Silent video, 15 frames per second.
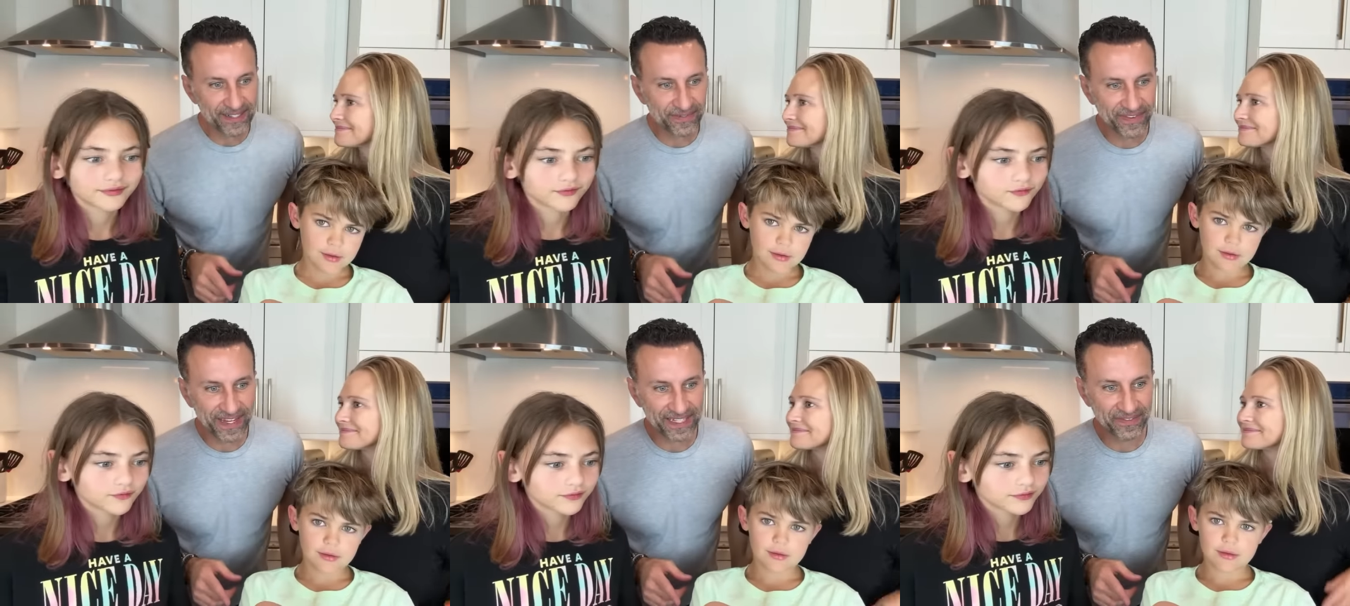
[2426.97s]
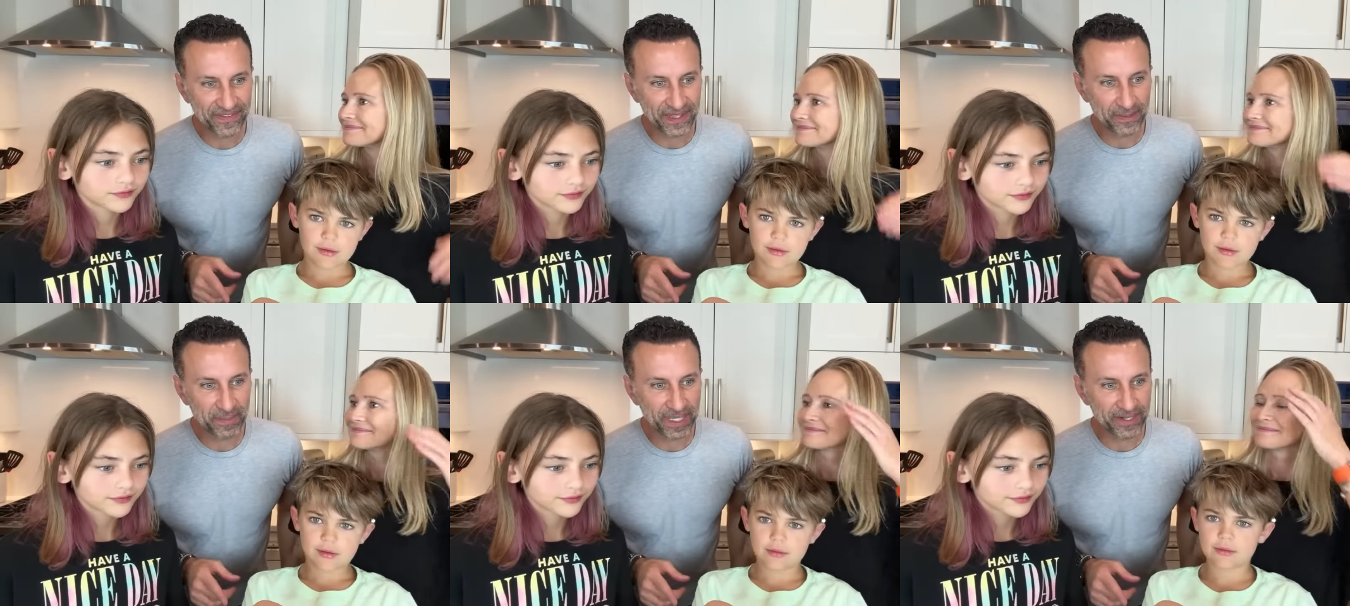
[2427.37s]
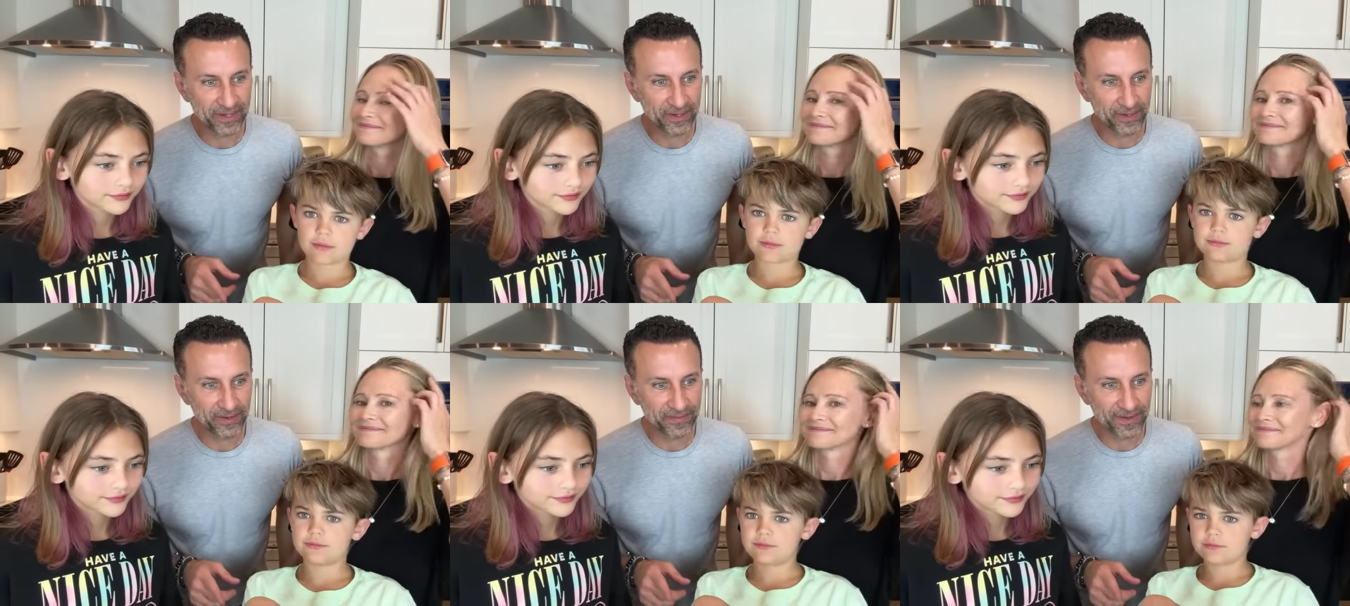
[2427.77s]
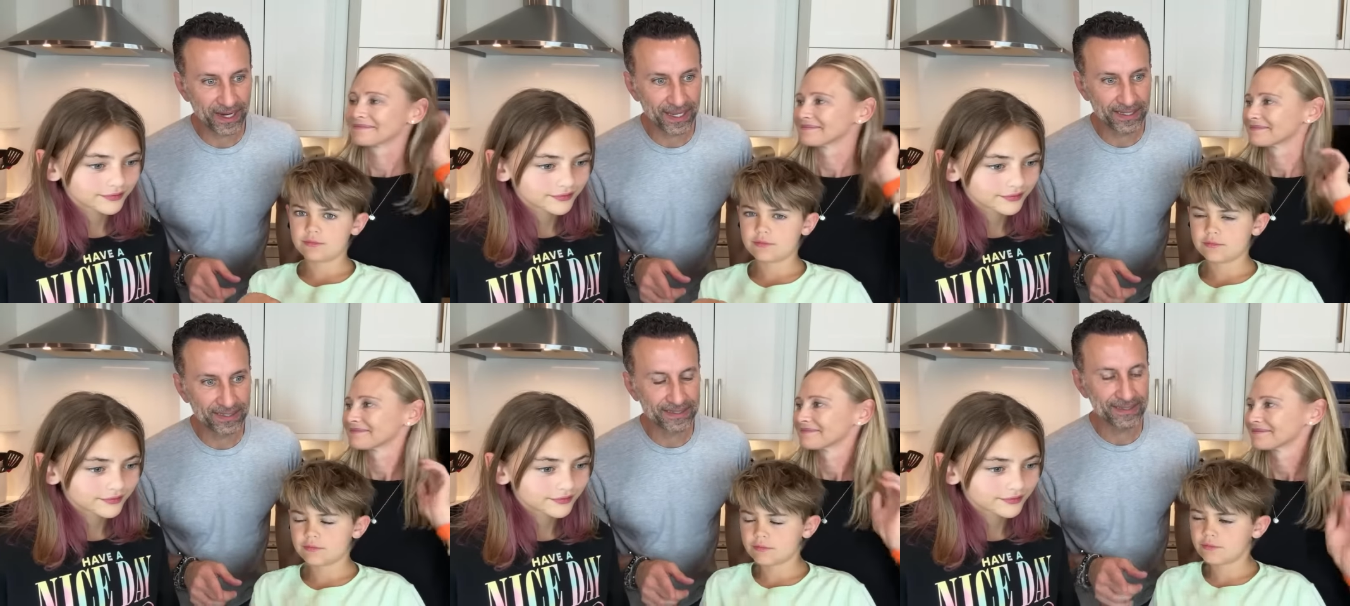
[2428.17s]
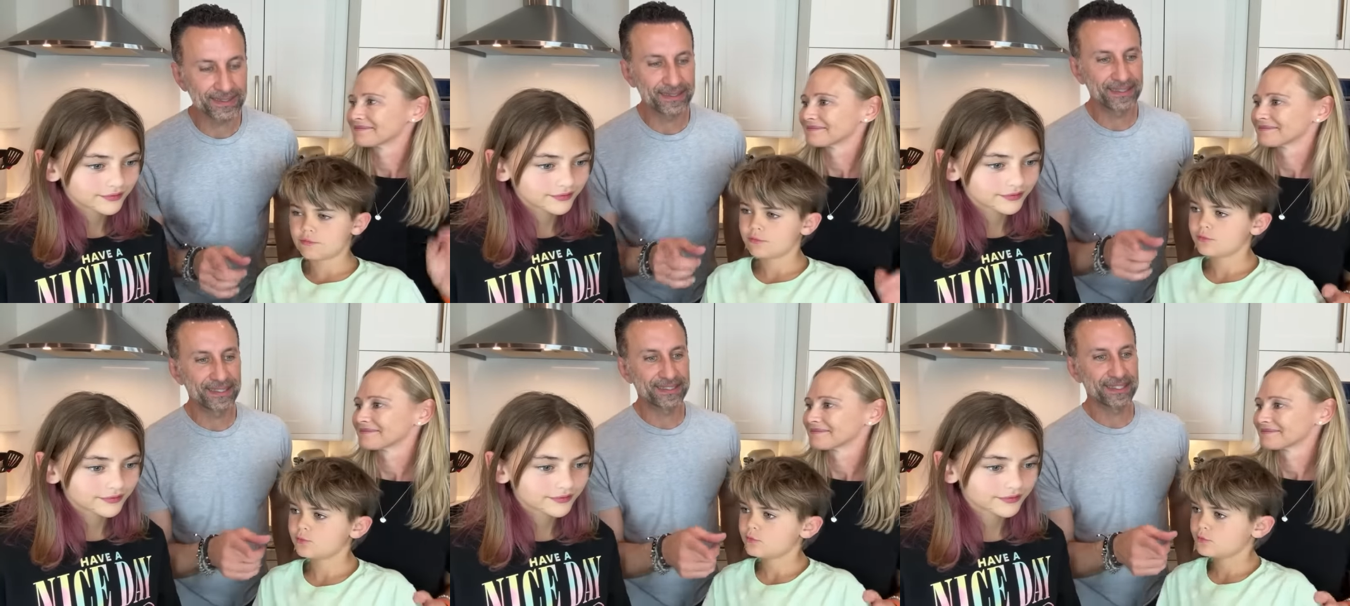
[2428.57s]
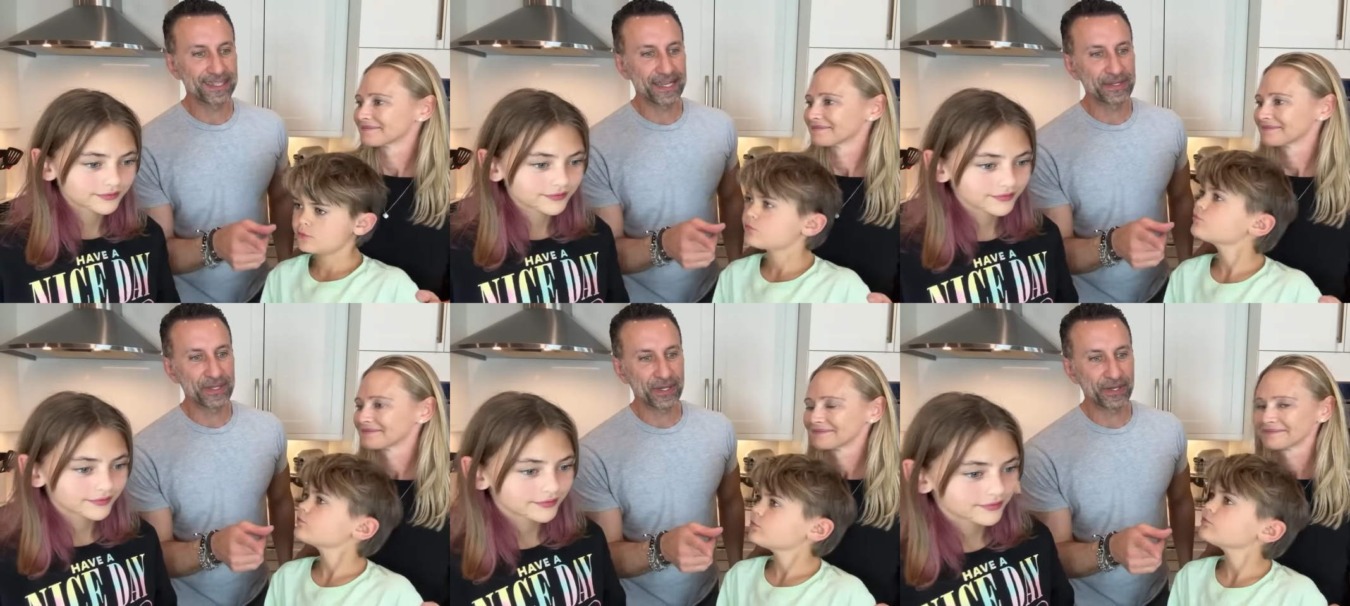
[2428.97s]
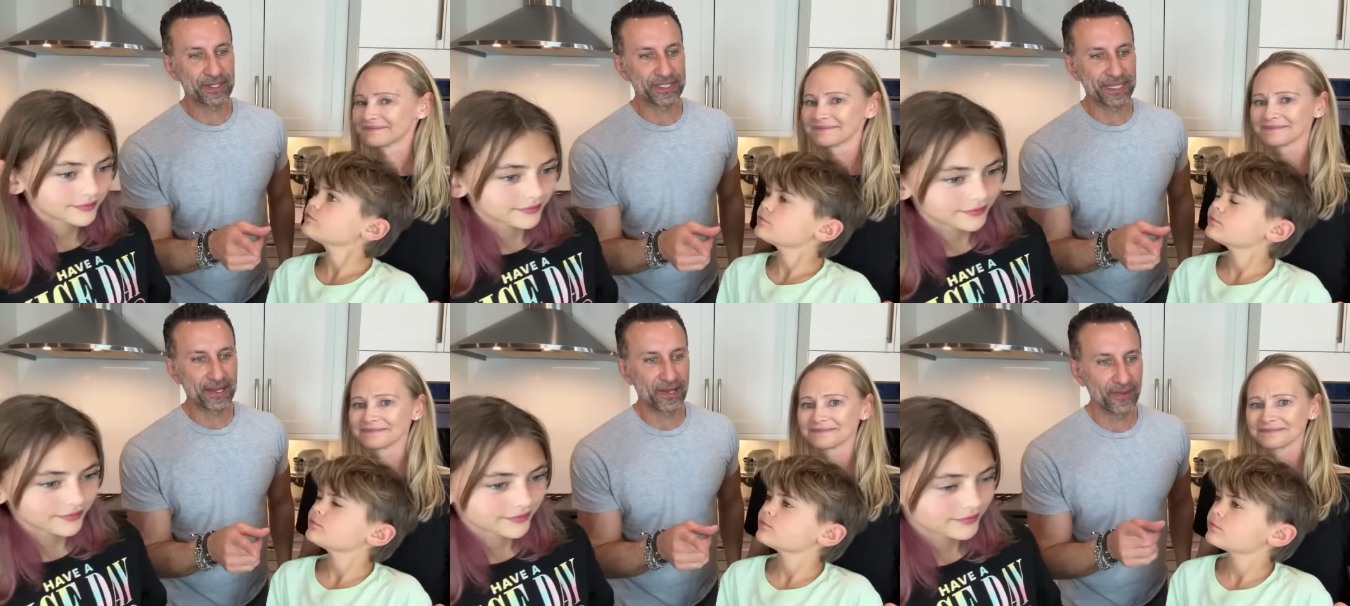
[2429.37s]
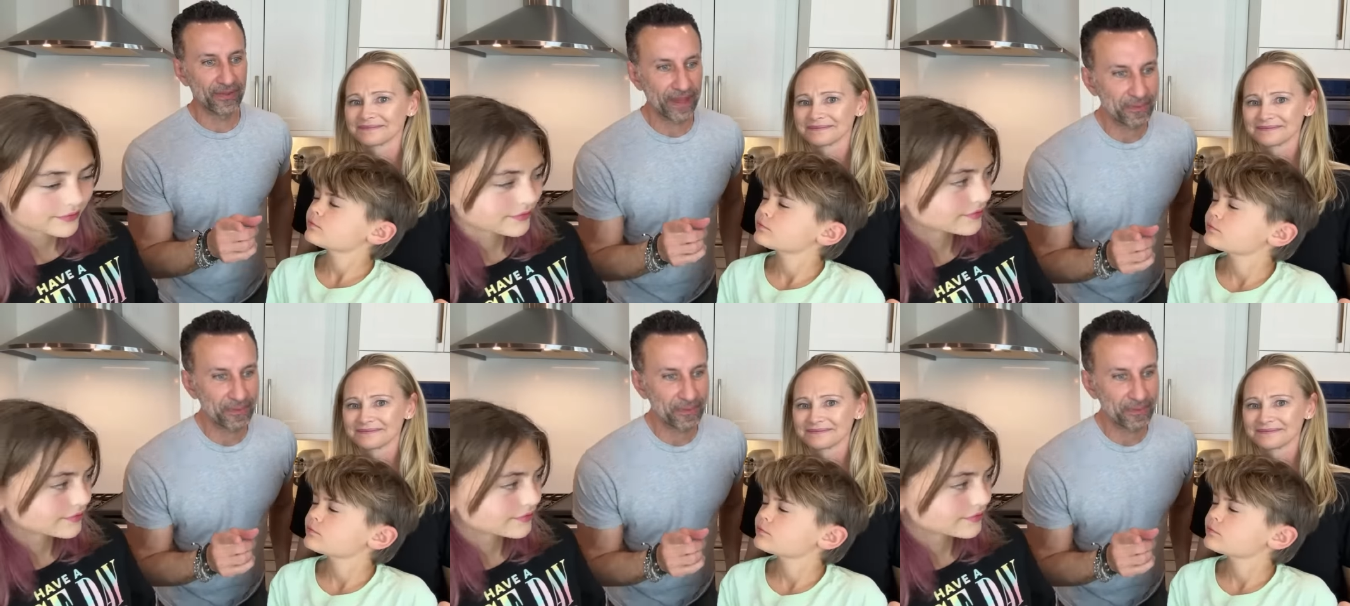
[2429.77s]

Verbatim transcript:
Speaker 1: to find a Filipina girlfriend, just in case you couldn't tell,